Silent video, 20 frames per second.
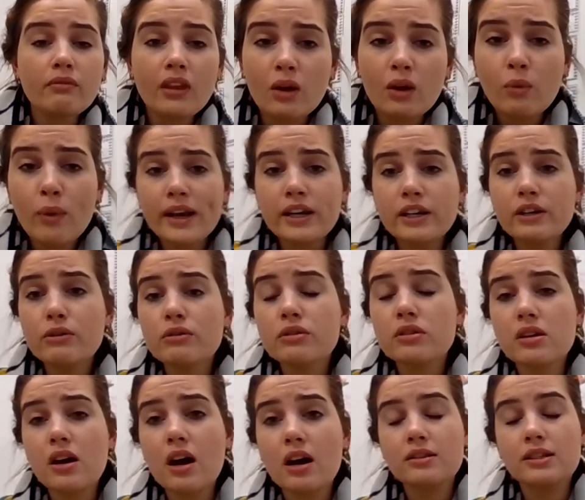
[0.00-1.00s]
when you're
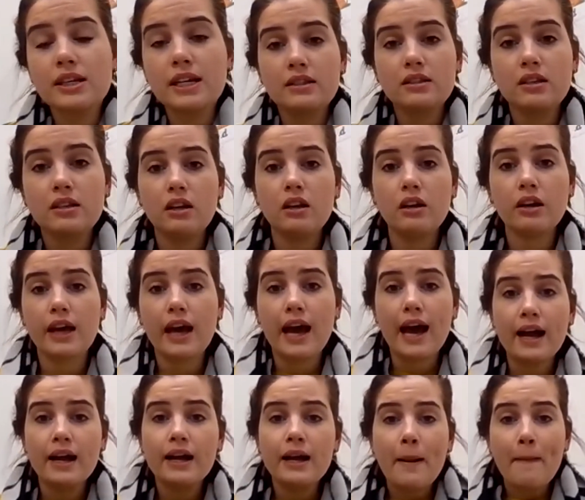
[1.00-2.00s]
starting to look
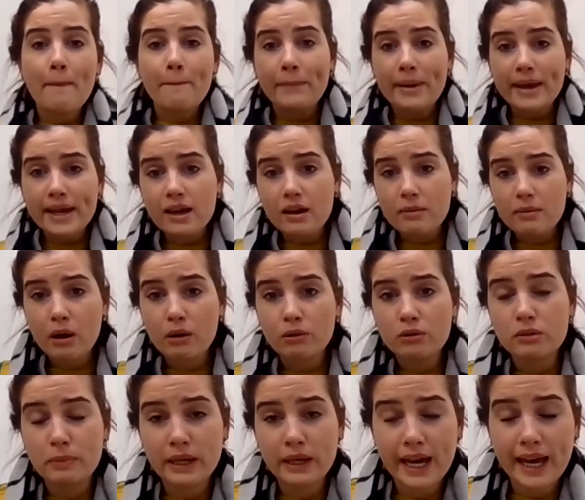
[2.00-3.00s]
at bigger
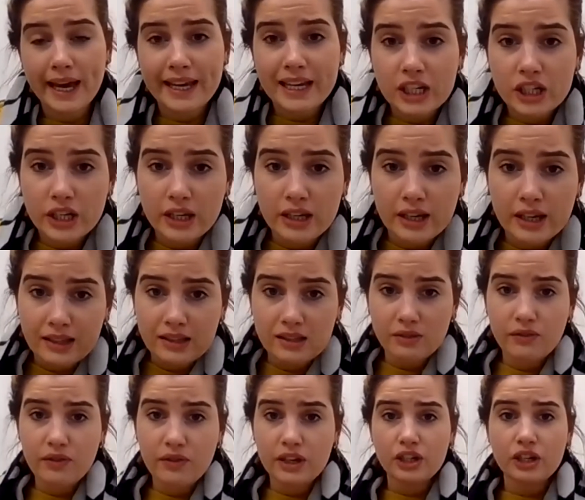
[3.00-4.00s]
multiplication and
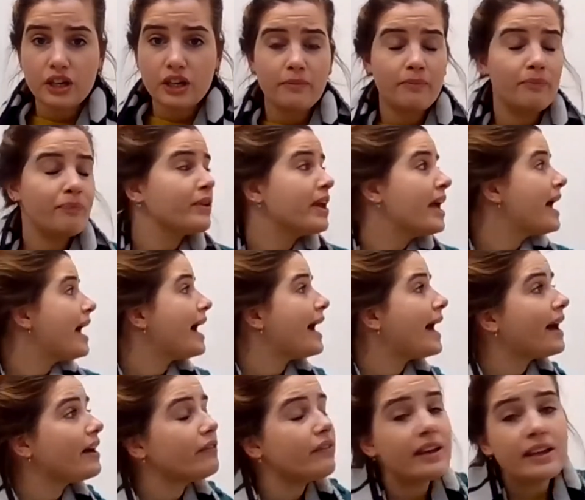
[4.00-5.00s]
division,
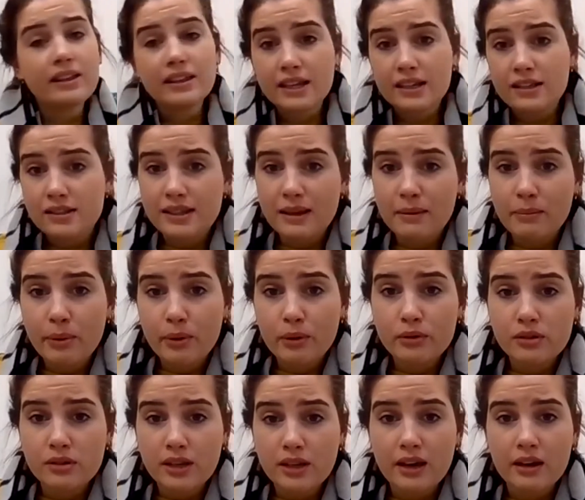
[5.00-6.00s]
having these simple
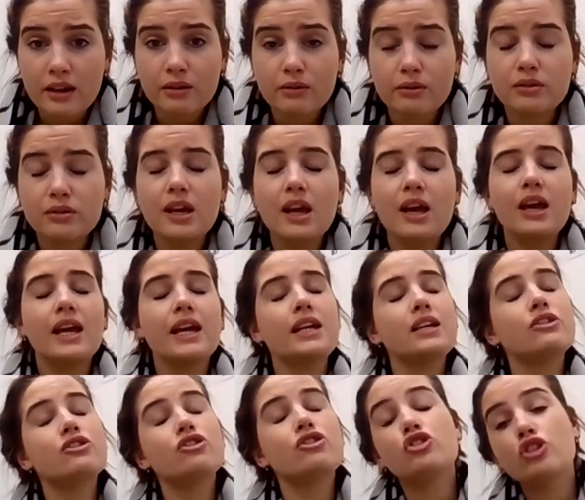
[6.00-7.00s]
skills
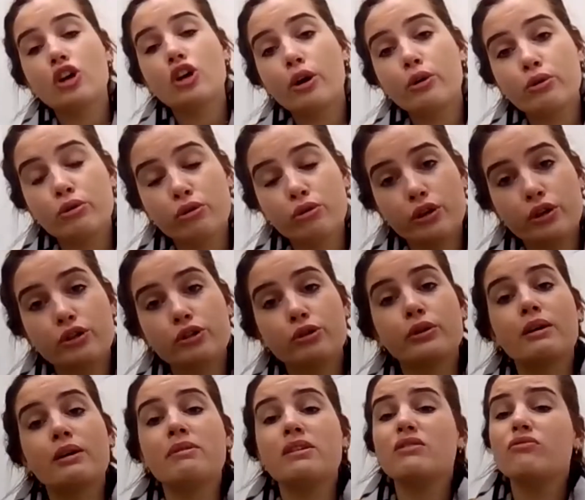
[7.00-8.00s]
is so crucial.
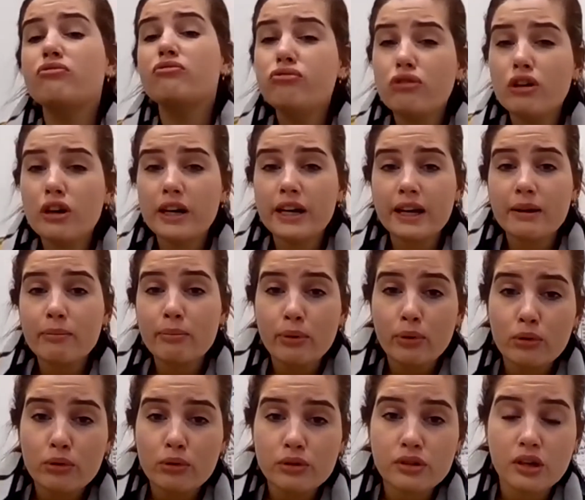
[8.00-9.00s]
That means it's really
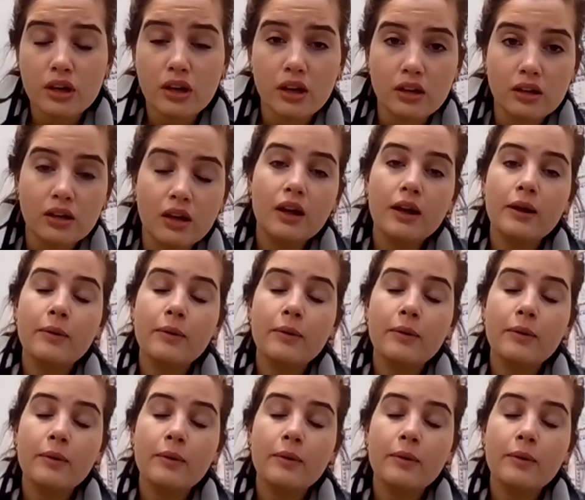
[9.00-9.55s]
important